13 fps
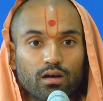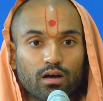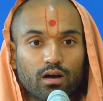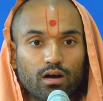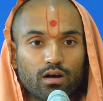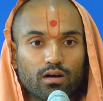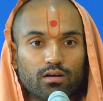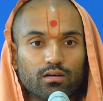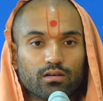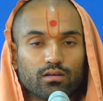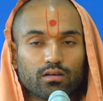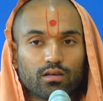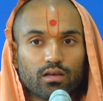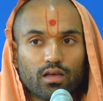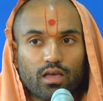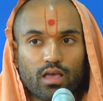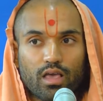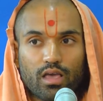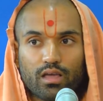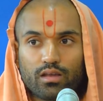uh,
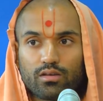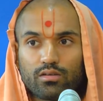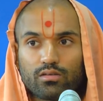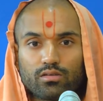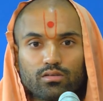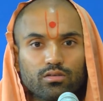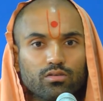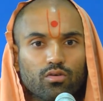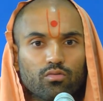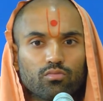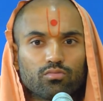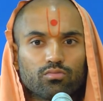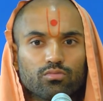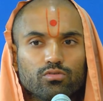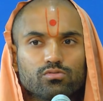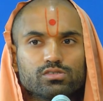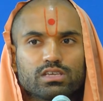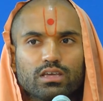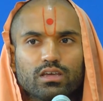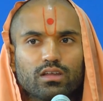and, you know,
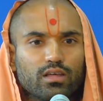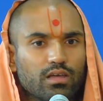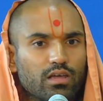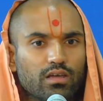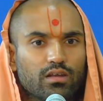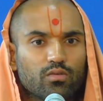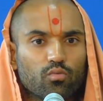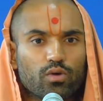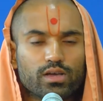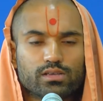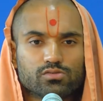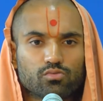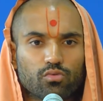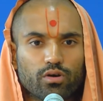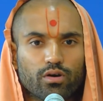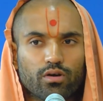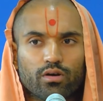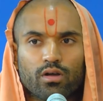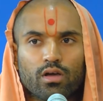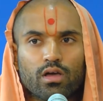using it in ways
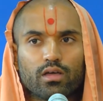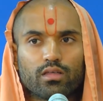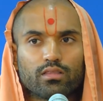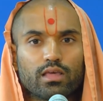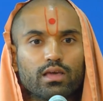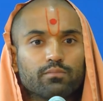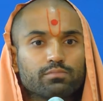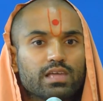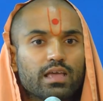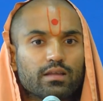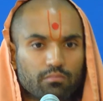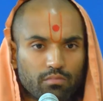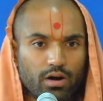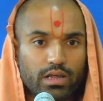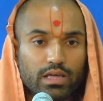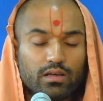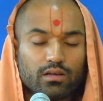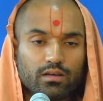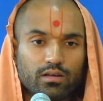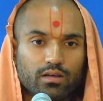where they obtained money,
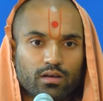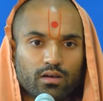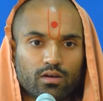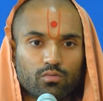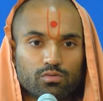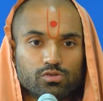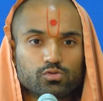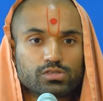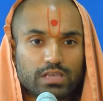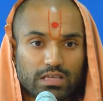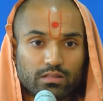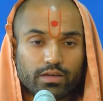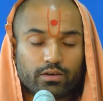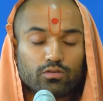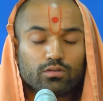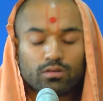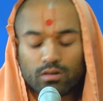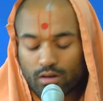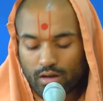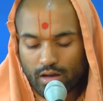which was illegal.
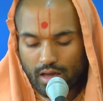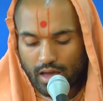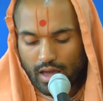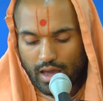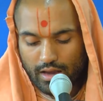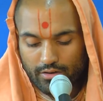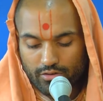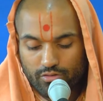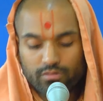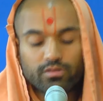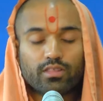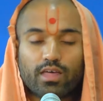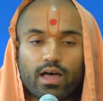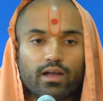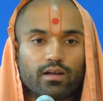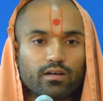And due to that,